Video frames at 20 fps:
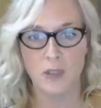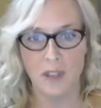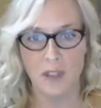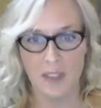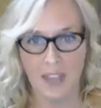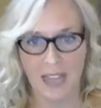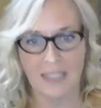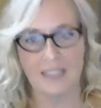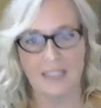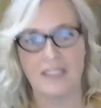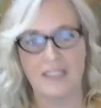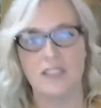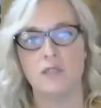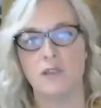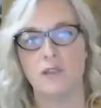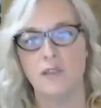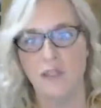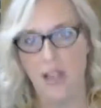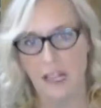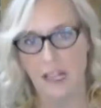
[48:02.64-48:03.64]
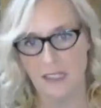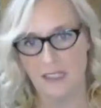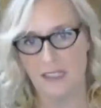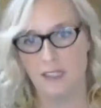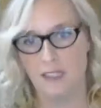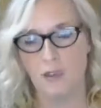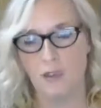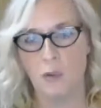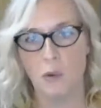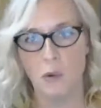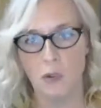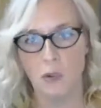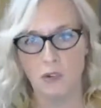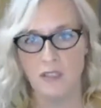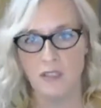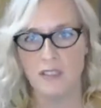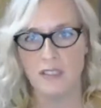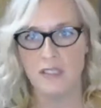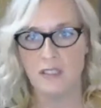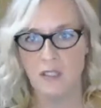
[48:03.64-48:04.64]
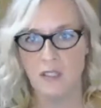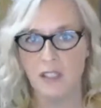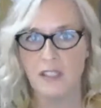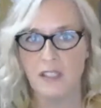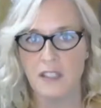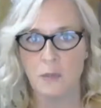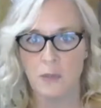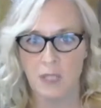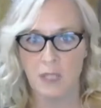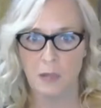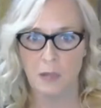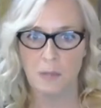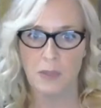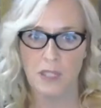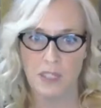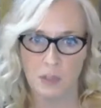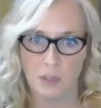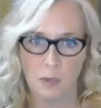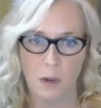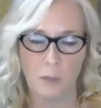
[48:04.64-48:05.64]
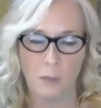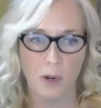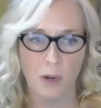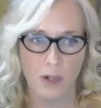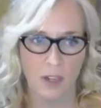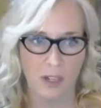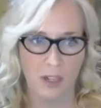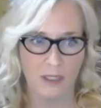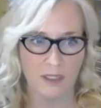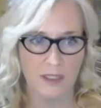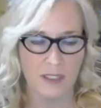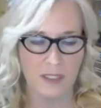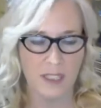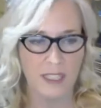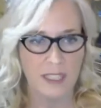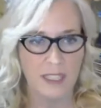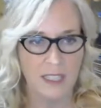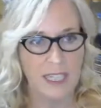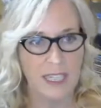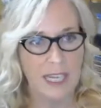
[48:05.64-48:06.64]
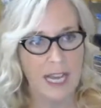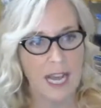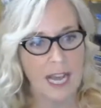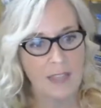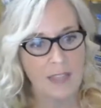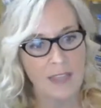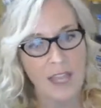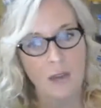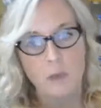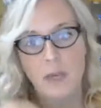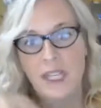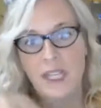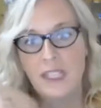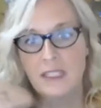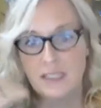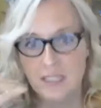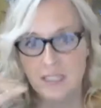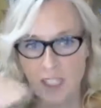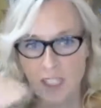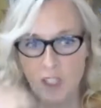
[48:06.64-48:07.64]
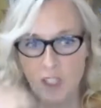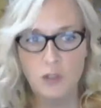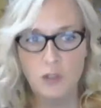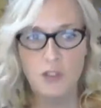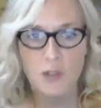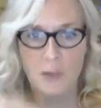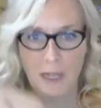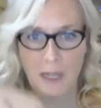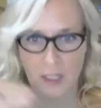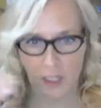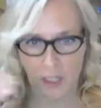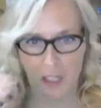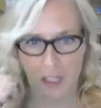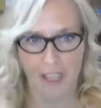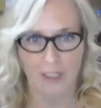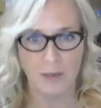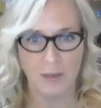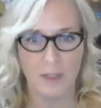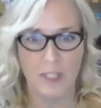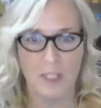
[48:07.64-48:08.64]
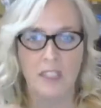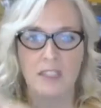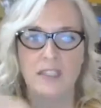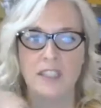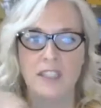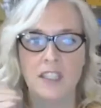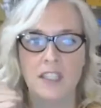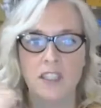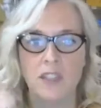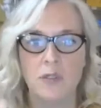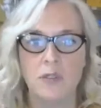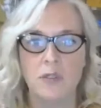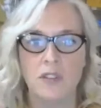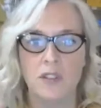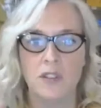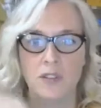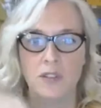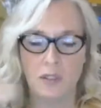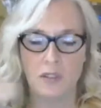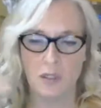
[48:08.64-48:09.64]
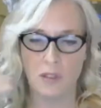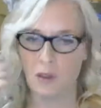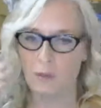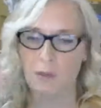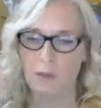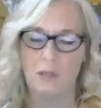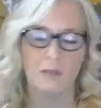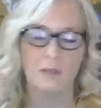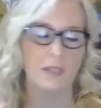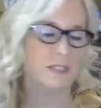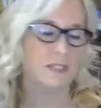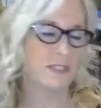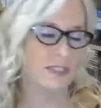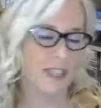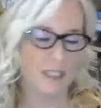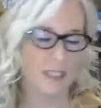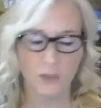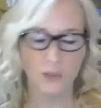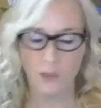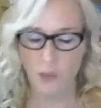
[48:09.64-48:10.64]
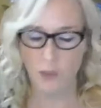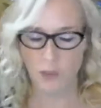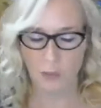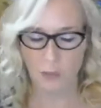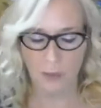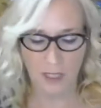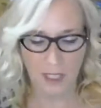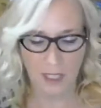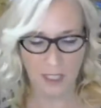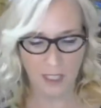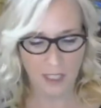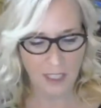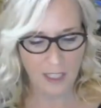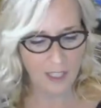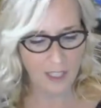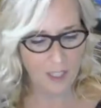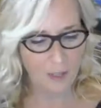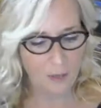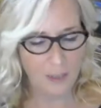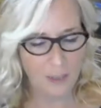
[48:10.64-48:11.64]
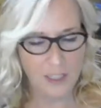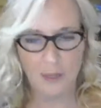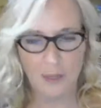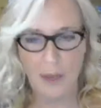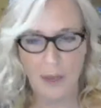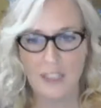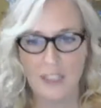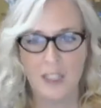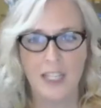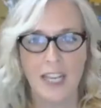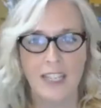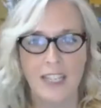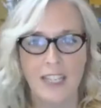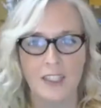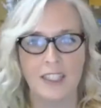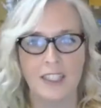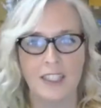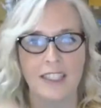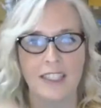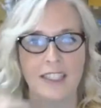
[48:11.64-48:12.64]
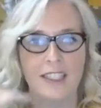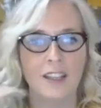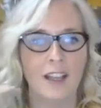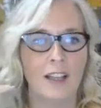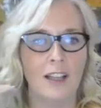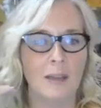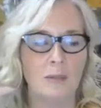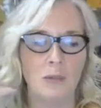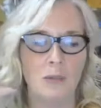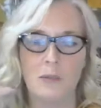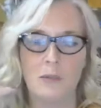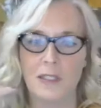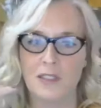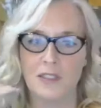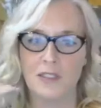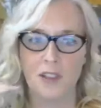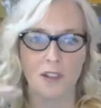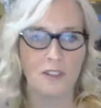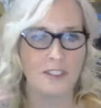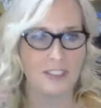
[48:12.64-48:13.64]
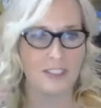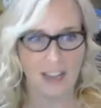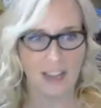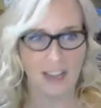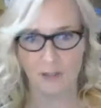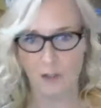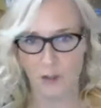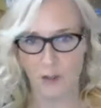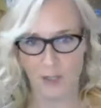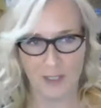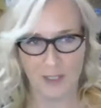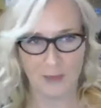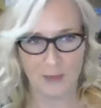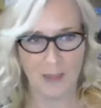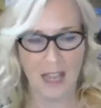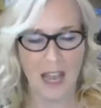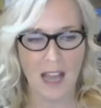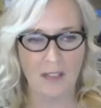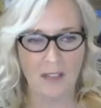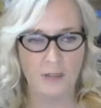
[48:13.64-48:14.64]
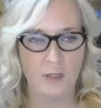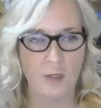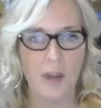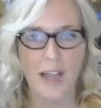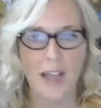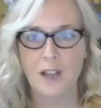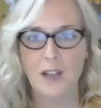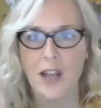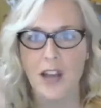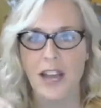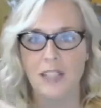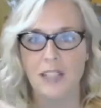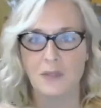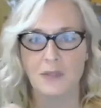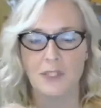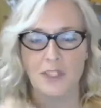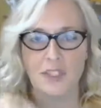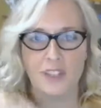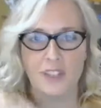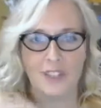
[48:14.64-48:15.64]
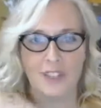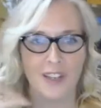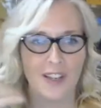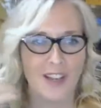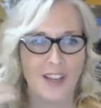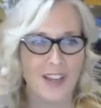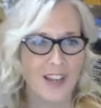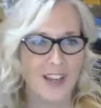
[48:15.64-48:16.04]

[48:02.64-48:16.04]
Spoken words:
that that is reflected through all of the design that we can bring to our products. And then we continue to educate. We continue to I mean, at Salesforce, we do education and enablement on steroids. We have Trailhead, which is a